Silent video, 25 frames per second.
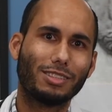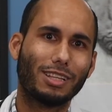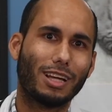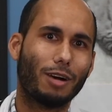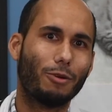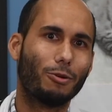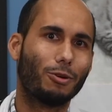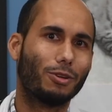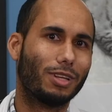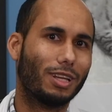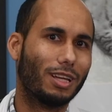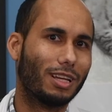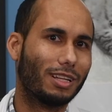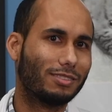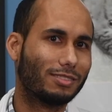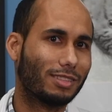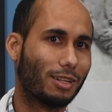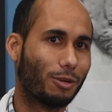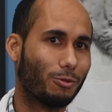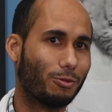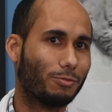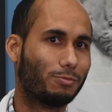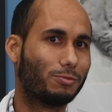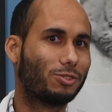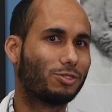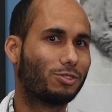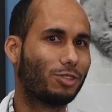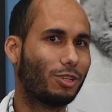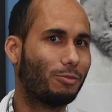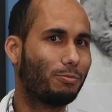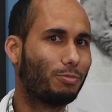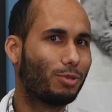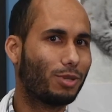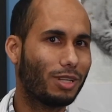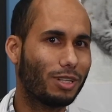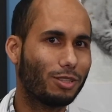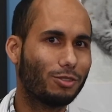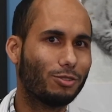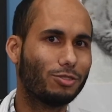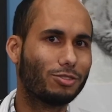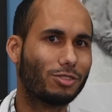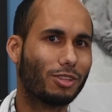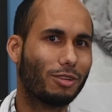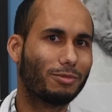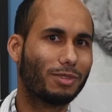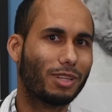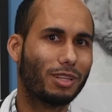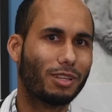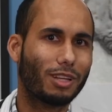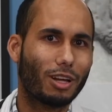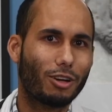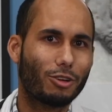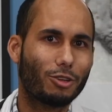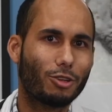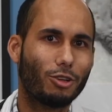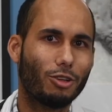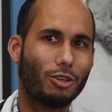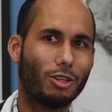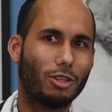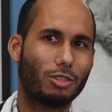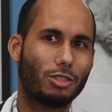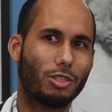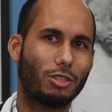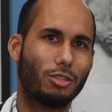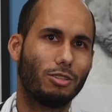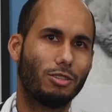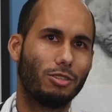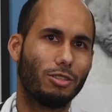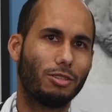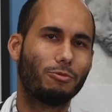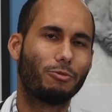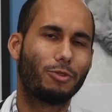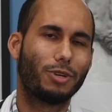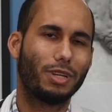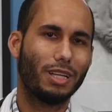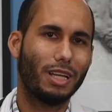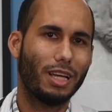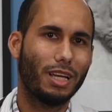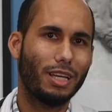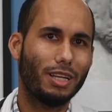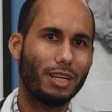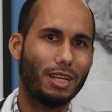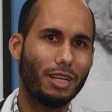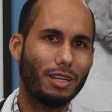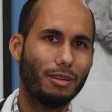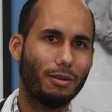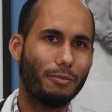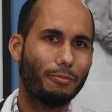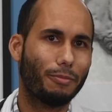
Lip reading: I would guess I would still probably do something cardiology related,